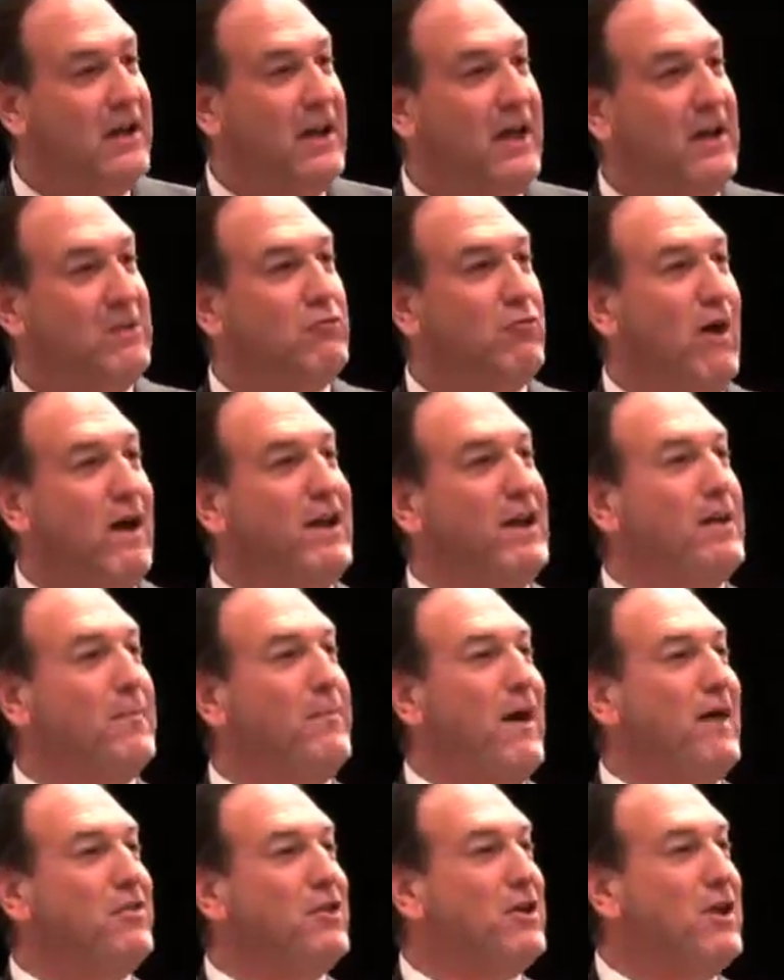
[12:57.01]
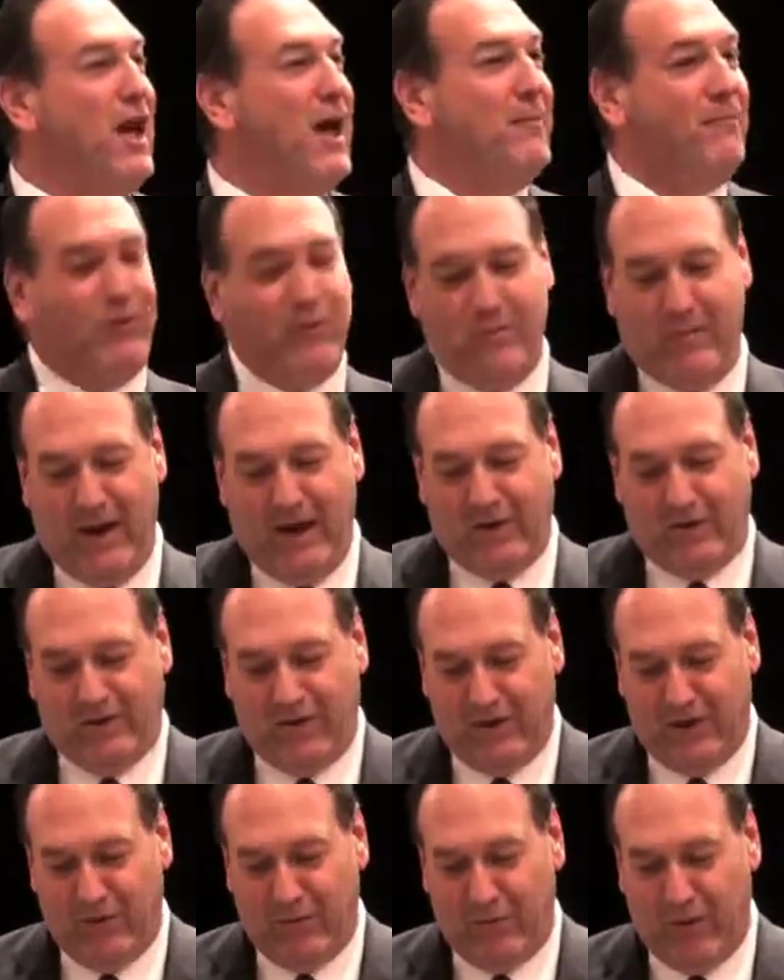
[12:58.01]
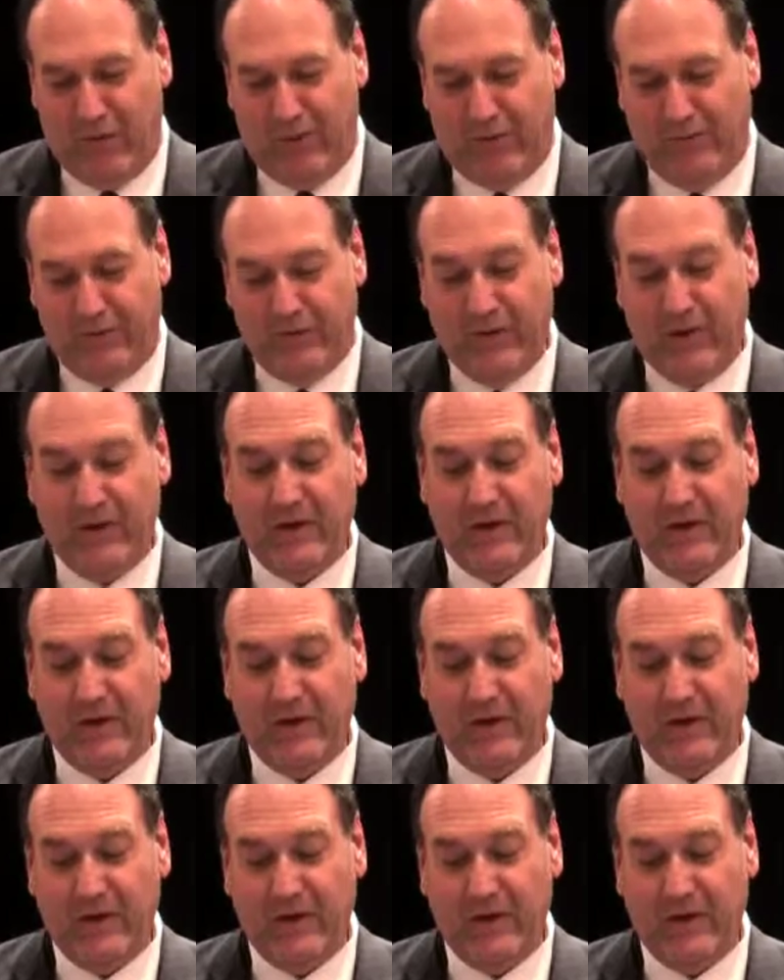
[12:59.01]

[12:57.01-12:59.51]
in writing about the confirmation, he wrote,